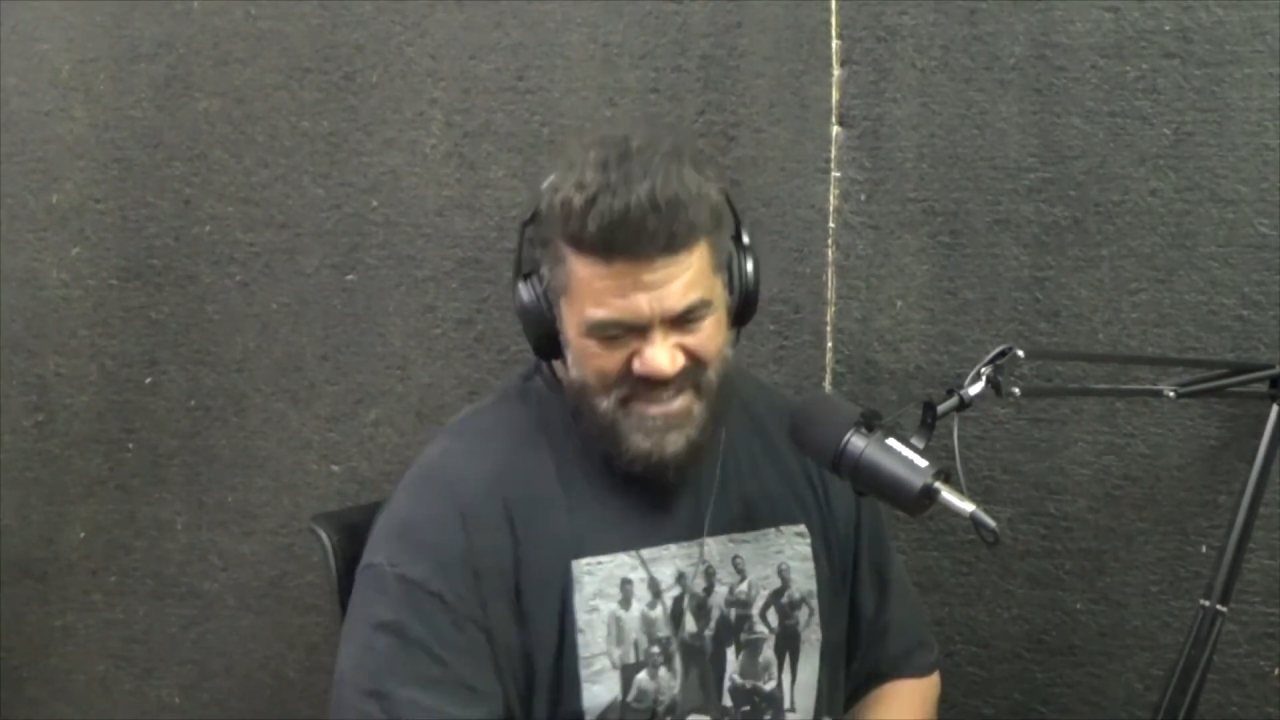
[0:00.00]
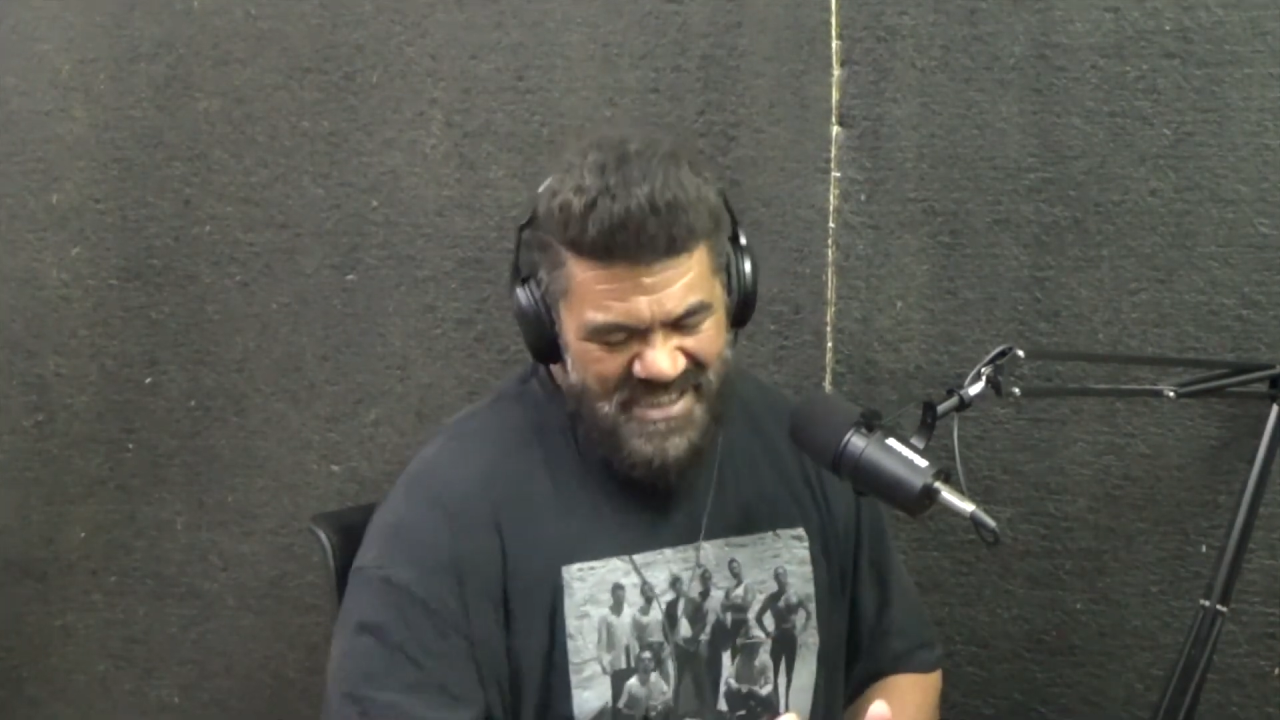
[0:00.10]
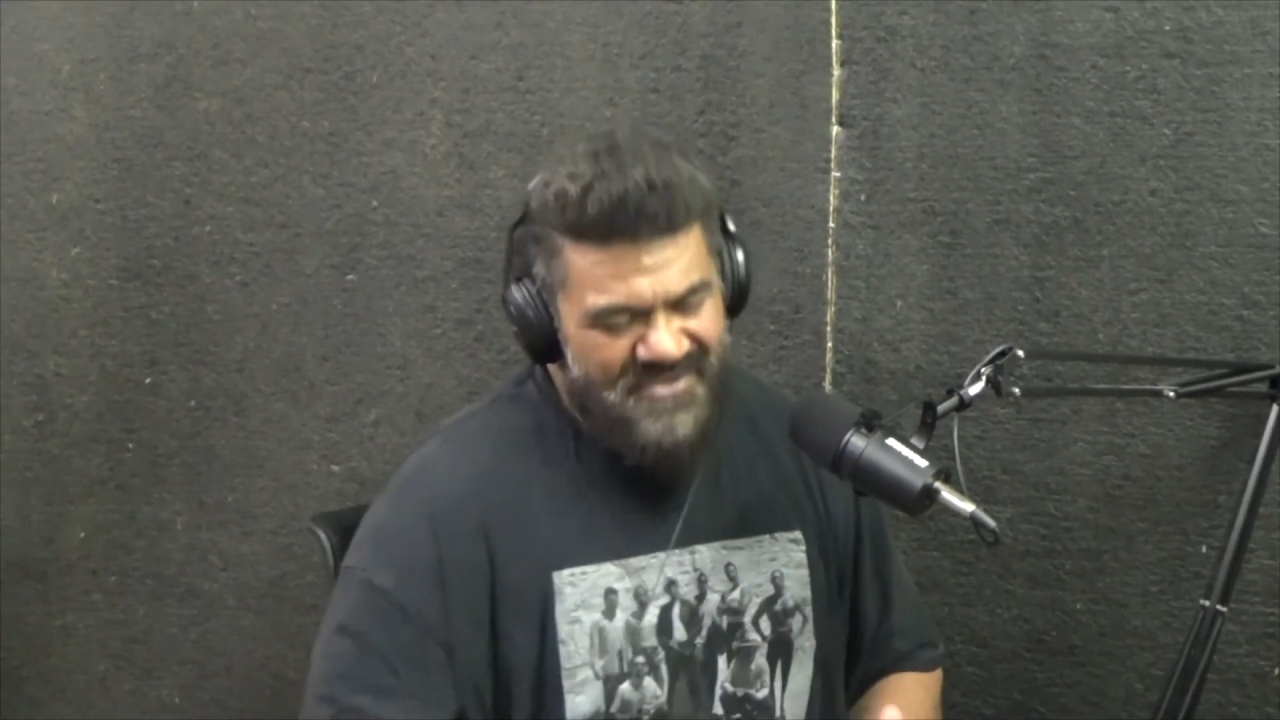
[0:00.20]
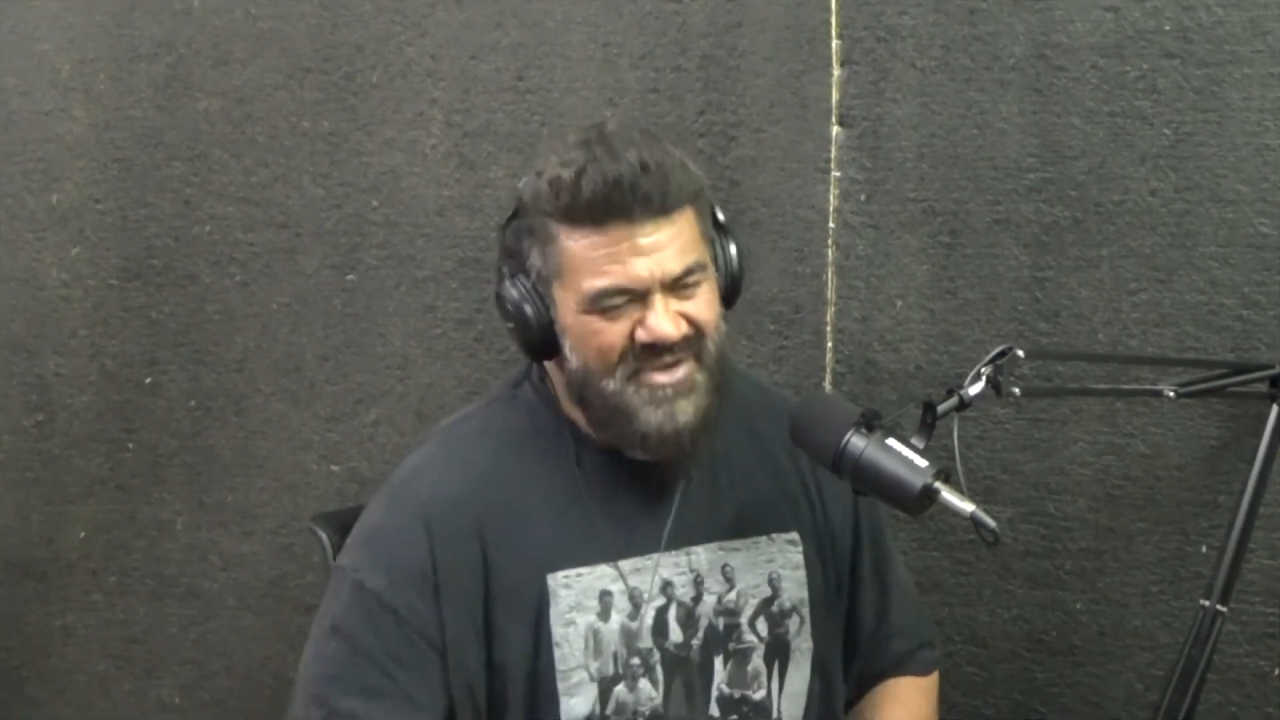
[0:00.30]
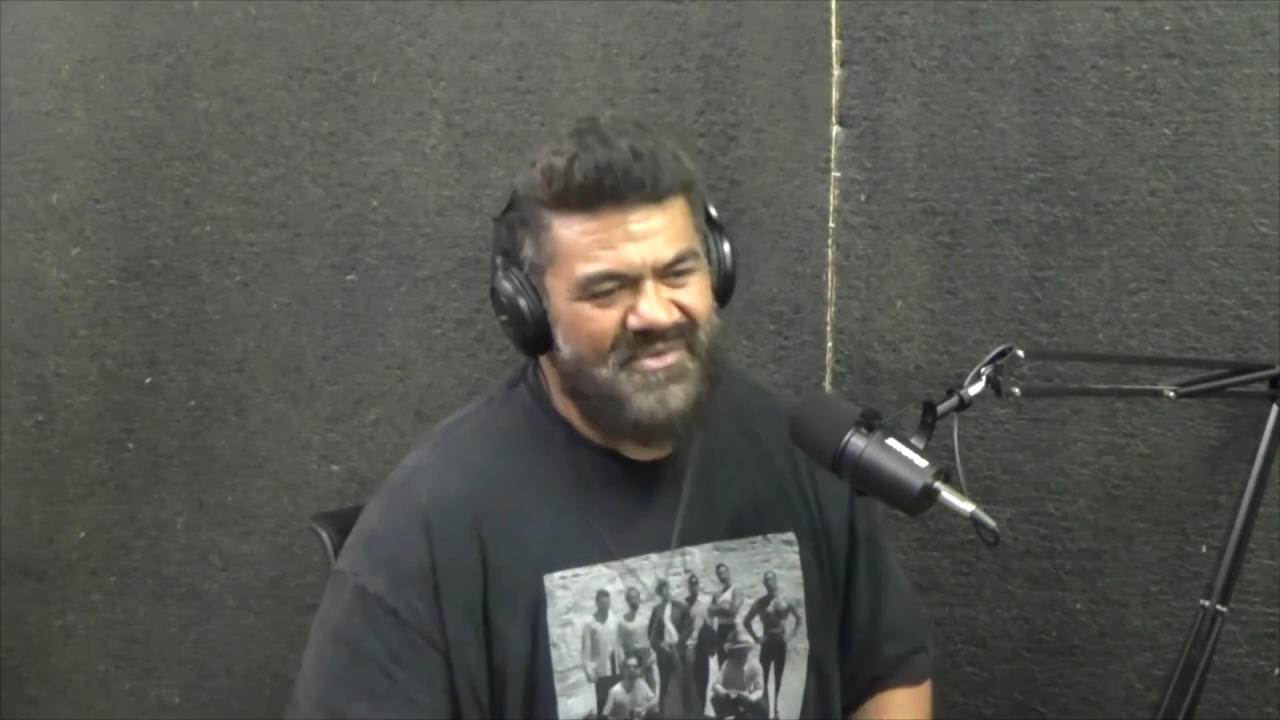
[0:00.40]

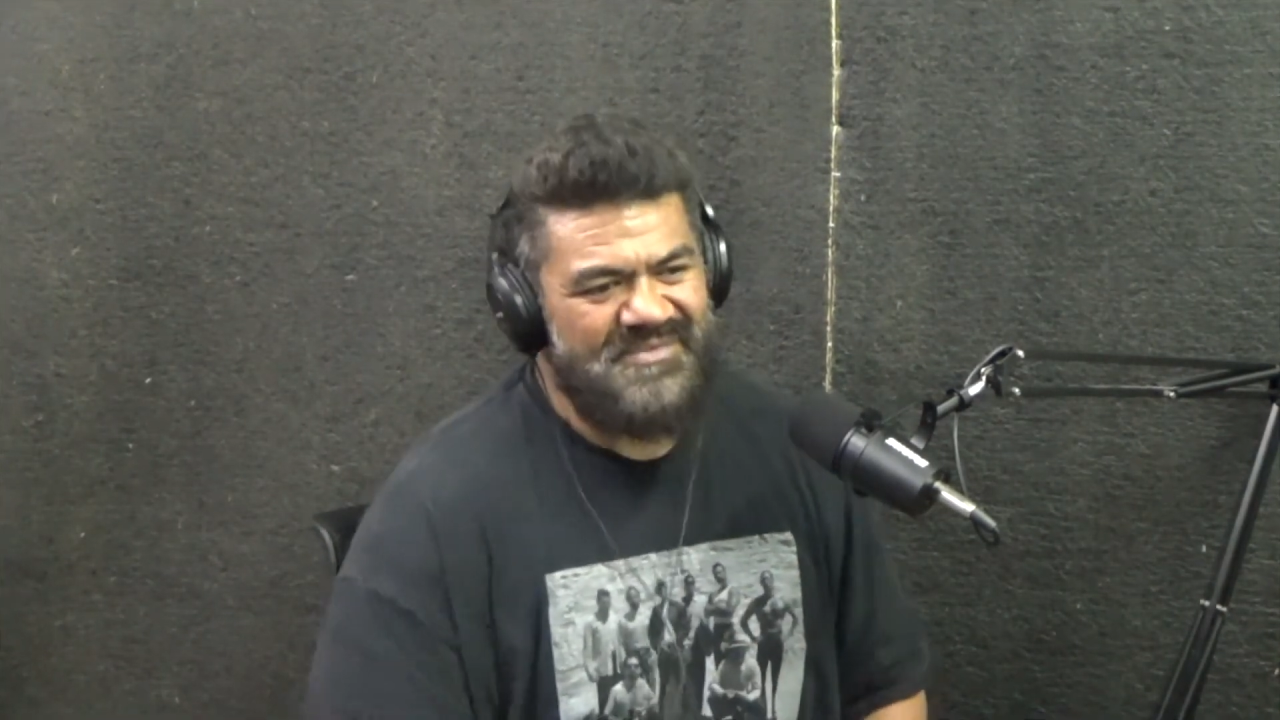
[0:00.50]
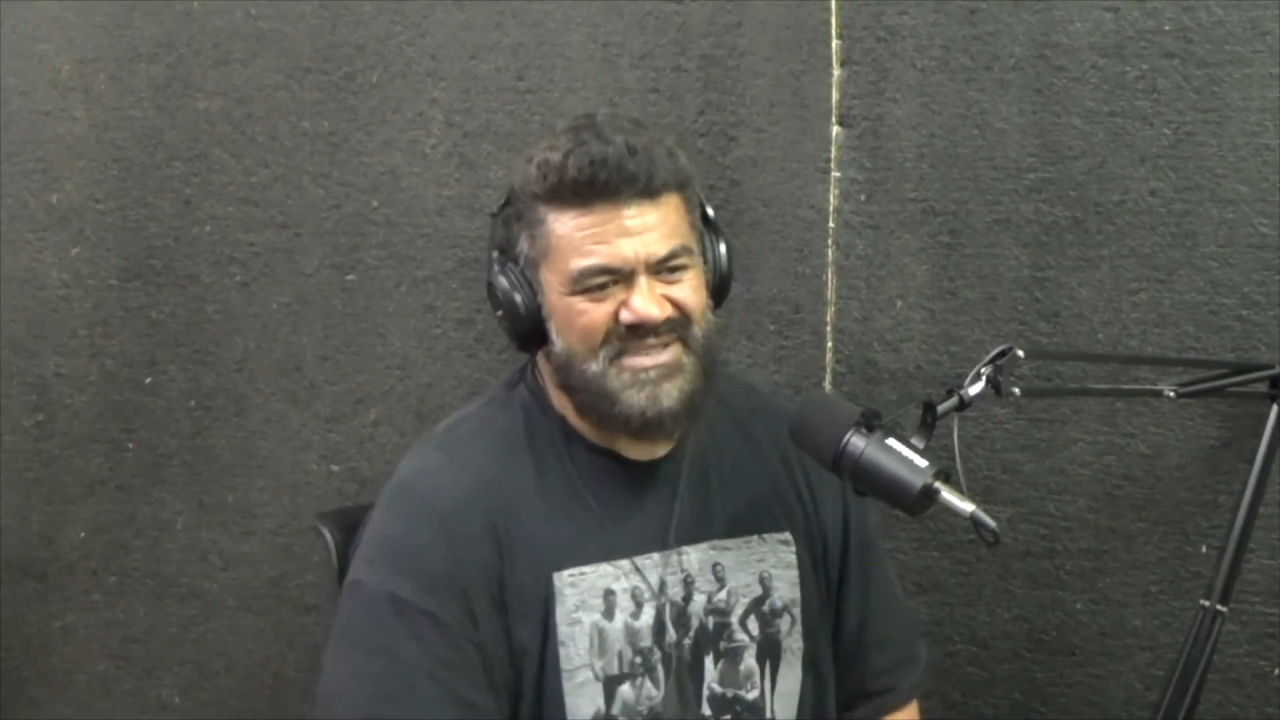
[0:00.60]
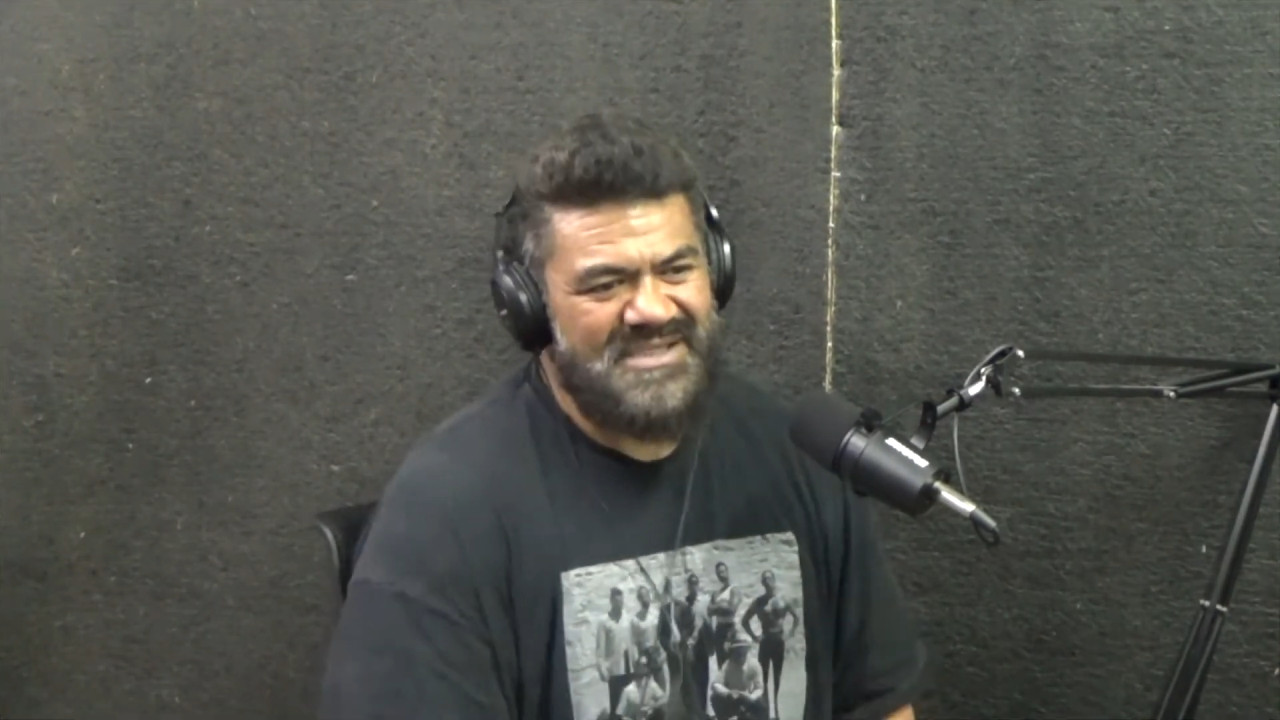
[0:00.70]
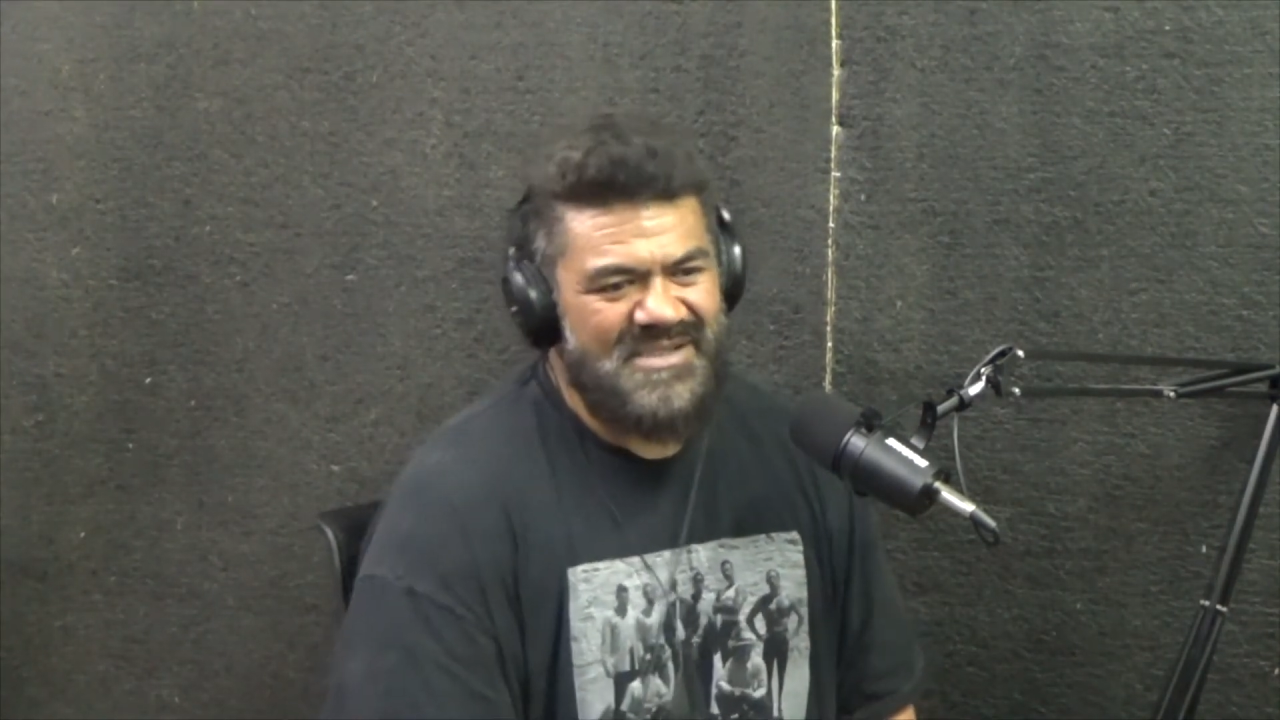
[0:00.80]
area represents.